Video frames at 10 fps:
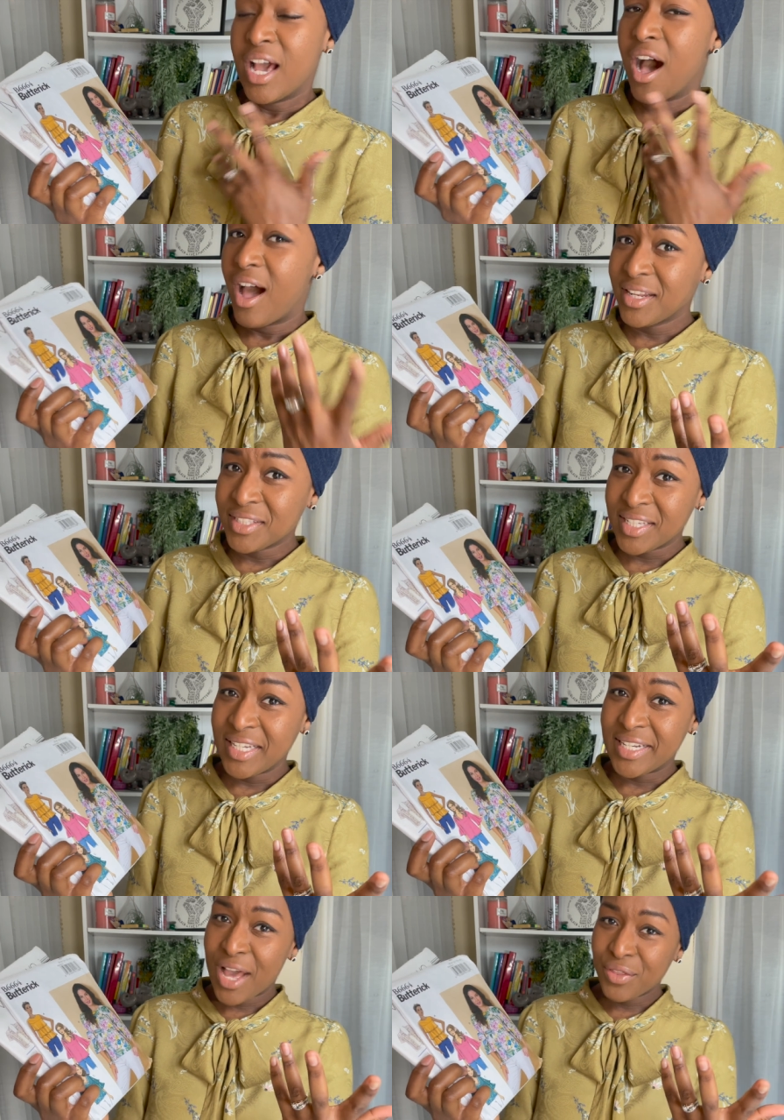honestly,
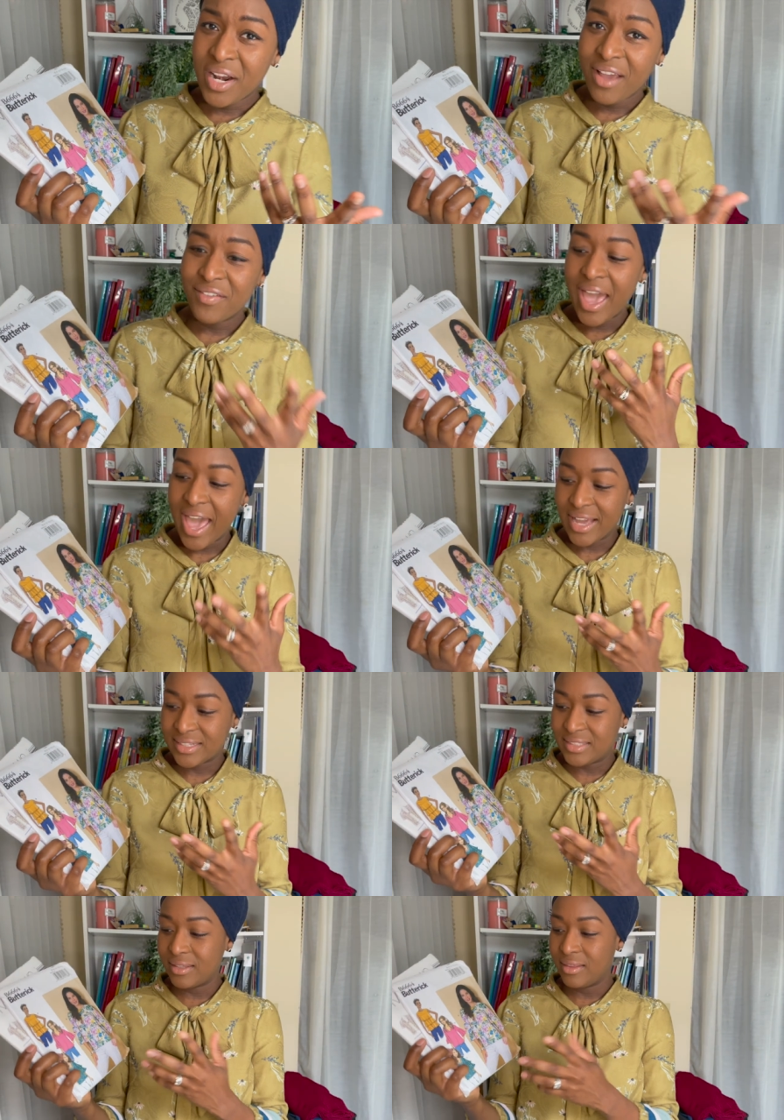now that I've
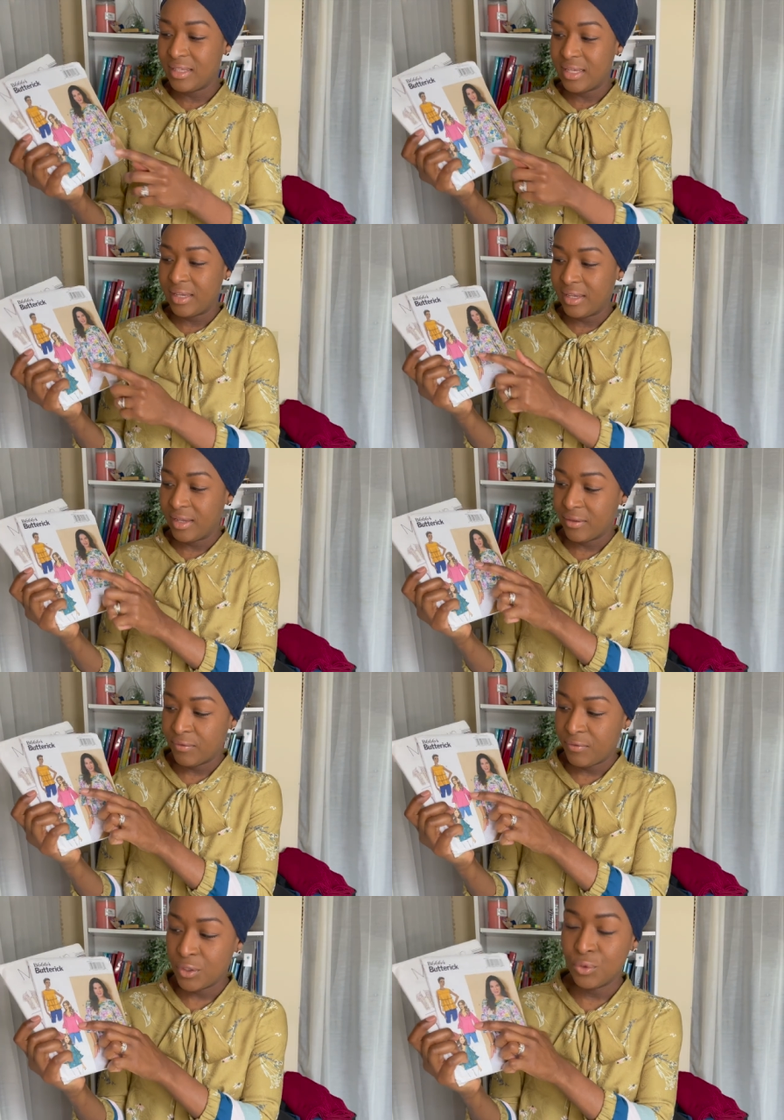hacked the
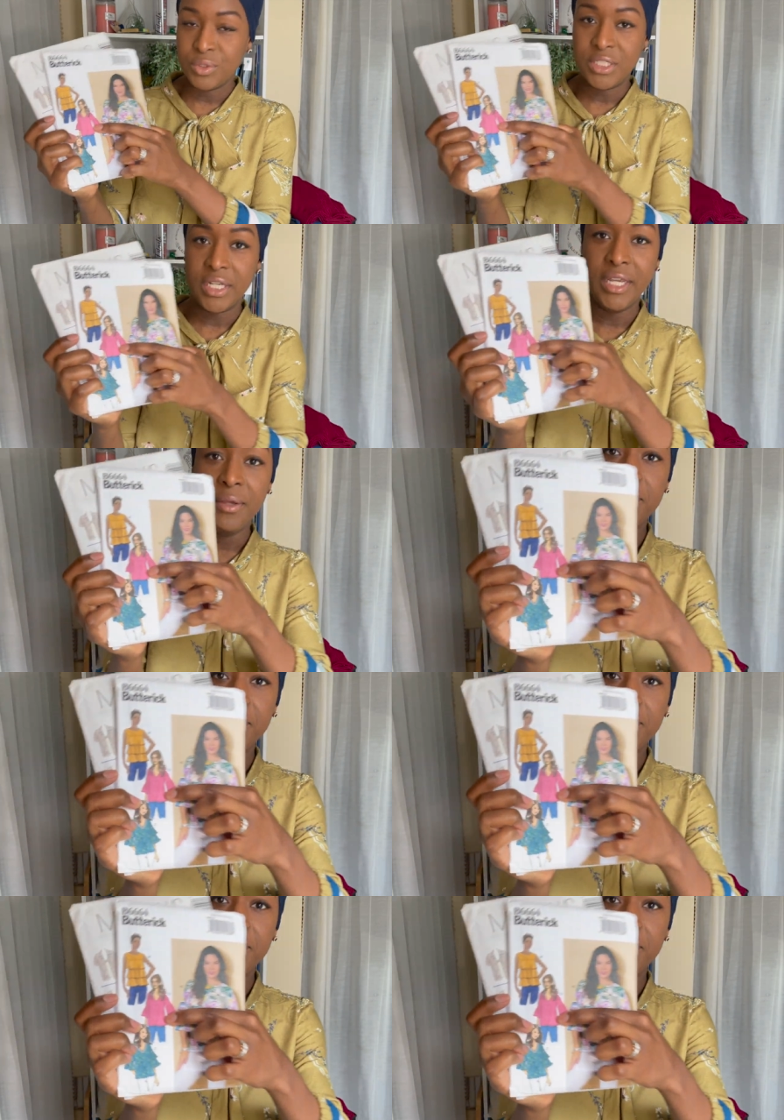view D